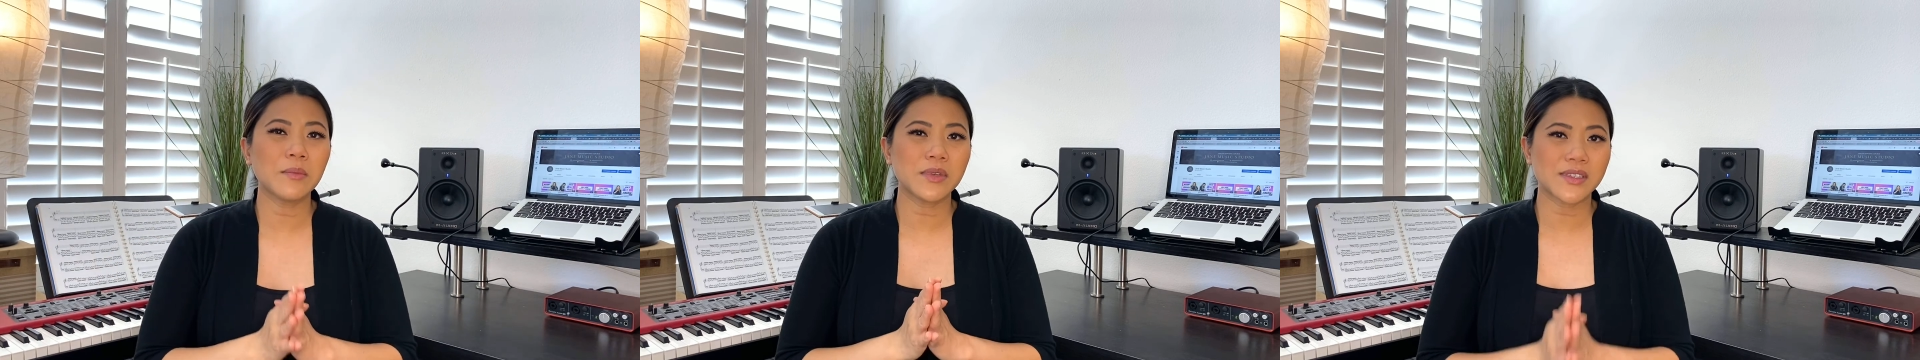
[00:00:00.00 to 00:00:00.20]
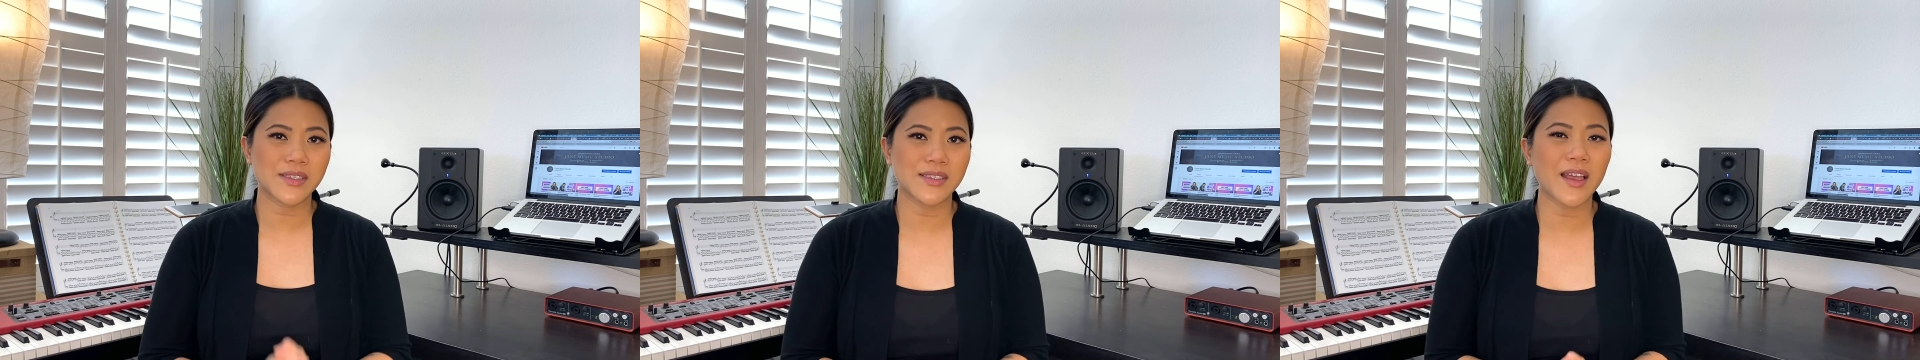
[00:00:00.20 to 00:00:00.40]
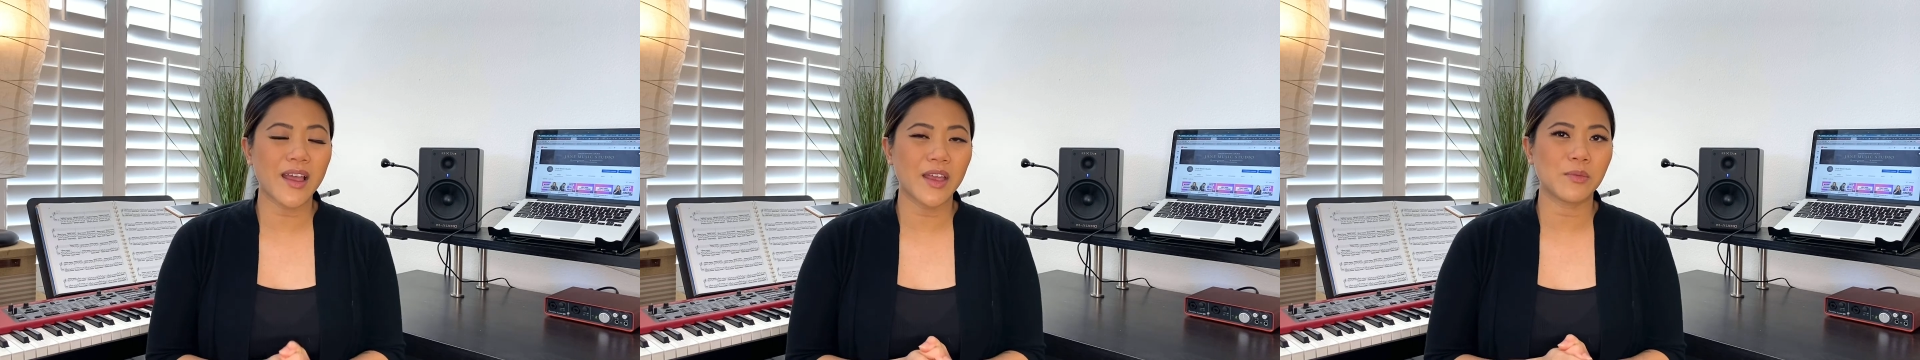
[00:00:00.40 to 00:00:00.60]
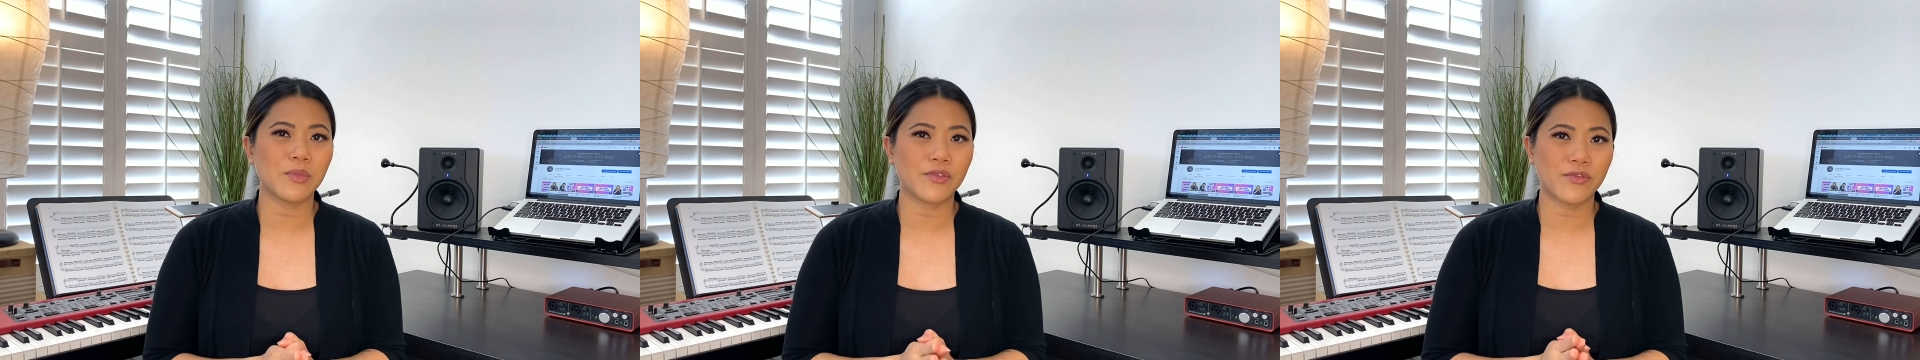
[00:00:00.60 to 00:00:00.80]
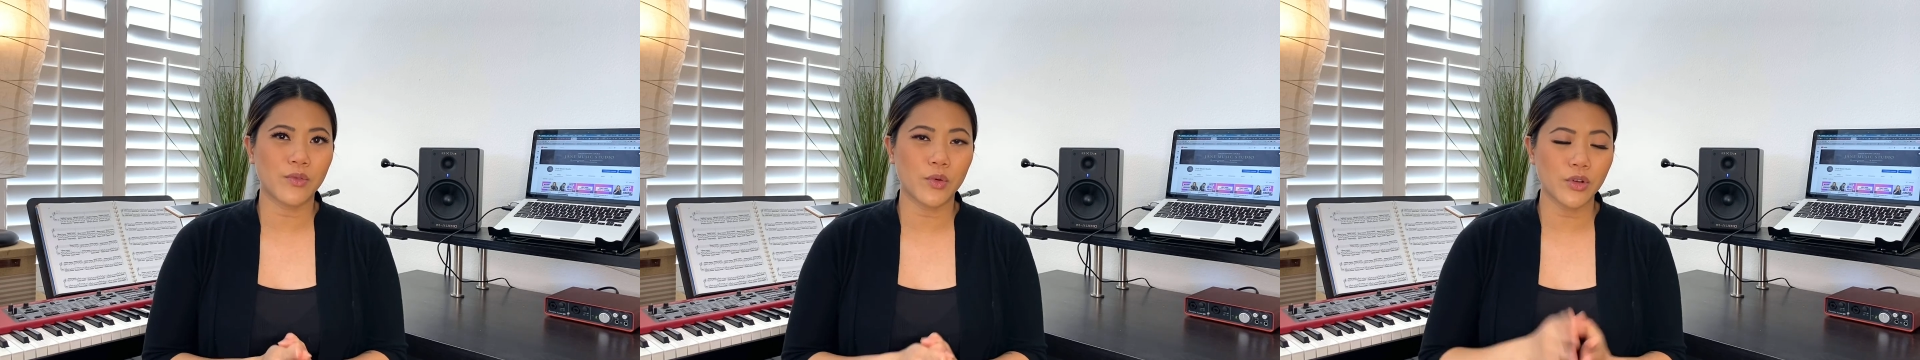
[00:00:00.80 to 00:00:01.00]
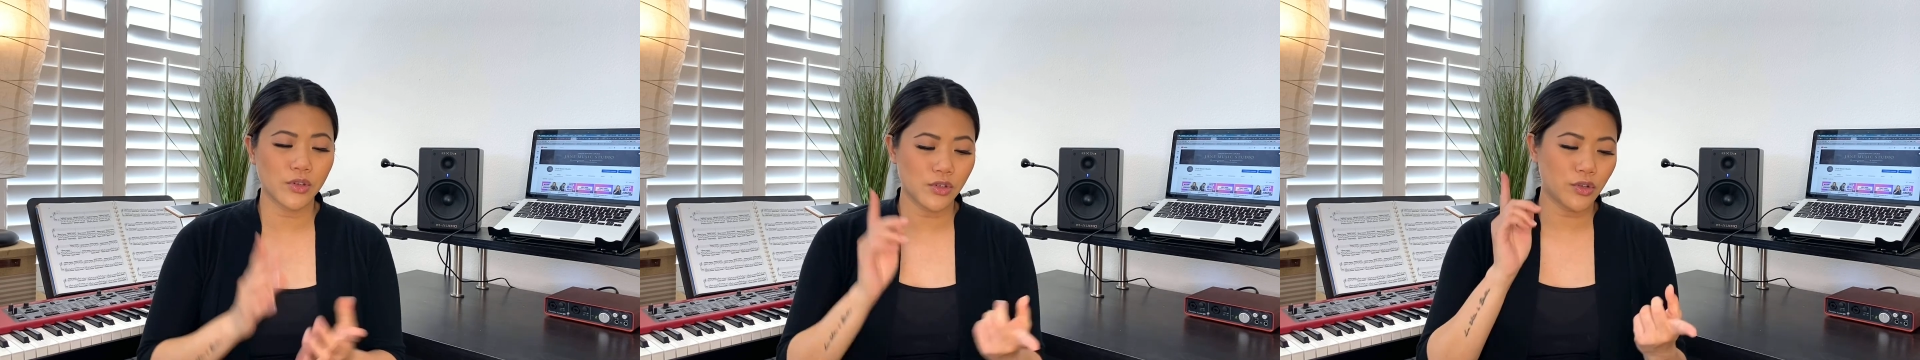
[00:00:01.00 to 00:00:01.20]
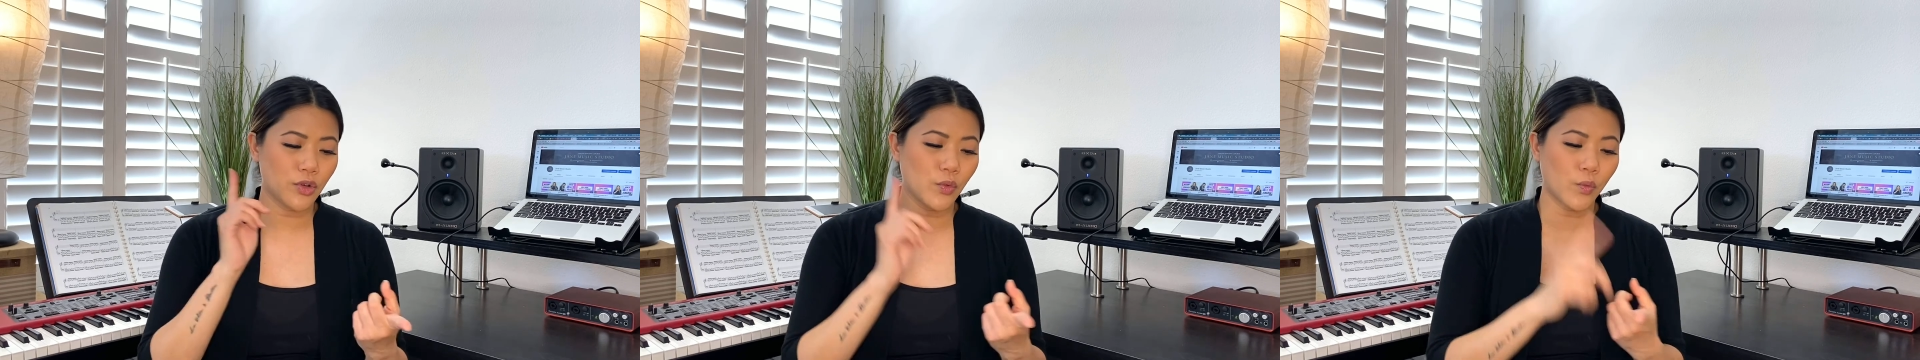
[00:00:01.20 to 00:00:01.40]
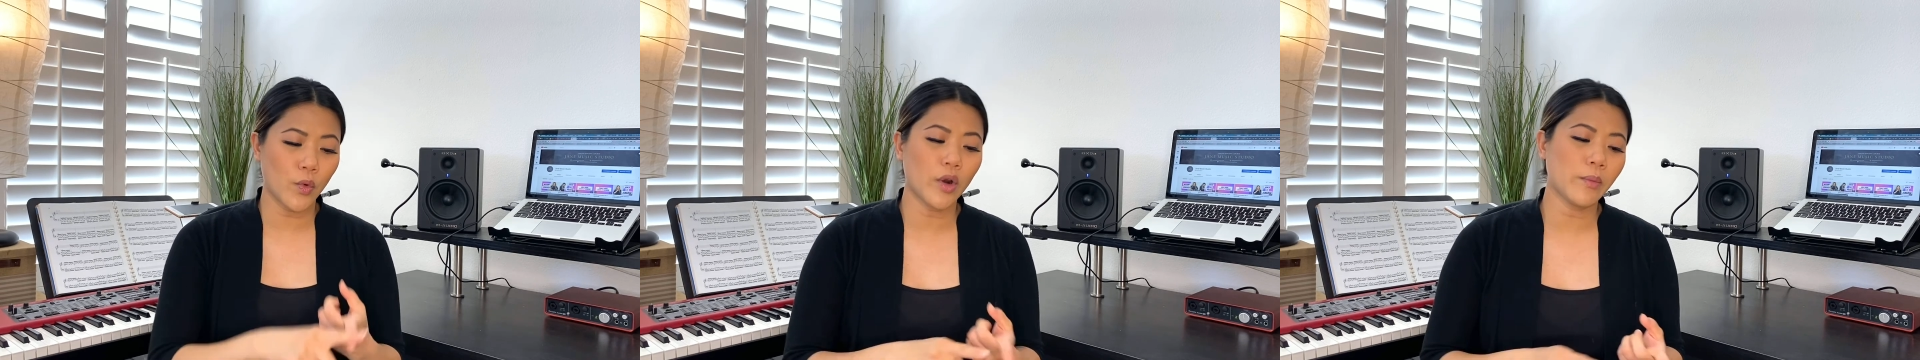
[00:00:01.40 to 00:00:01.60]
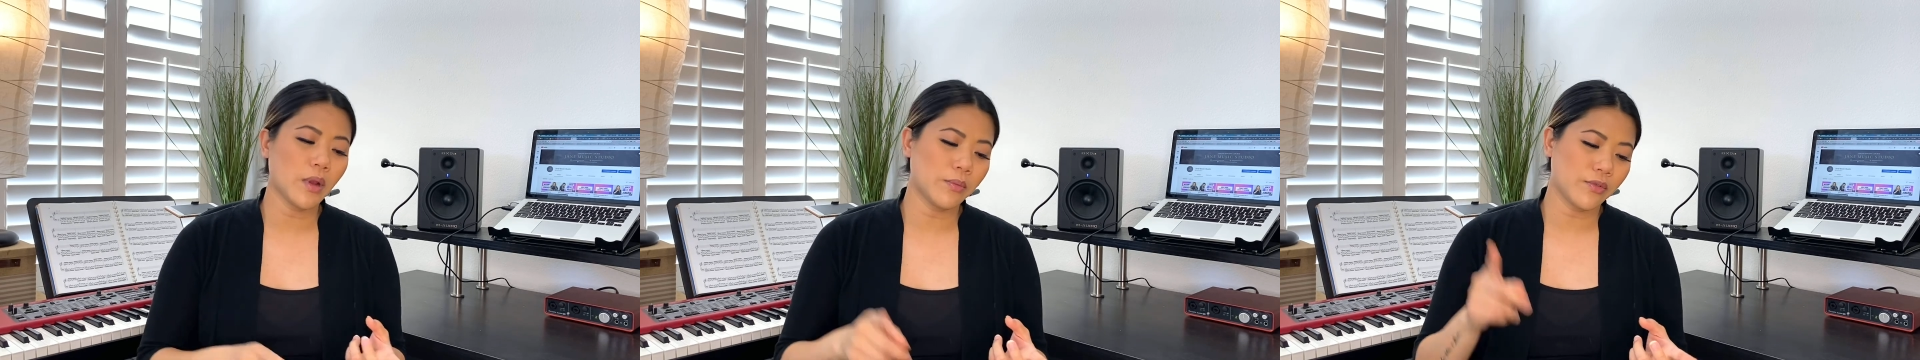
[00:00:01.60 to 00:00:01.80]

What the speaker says: aside before you do your warm-up,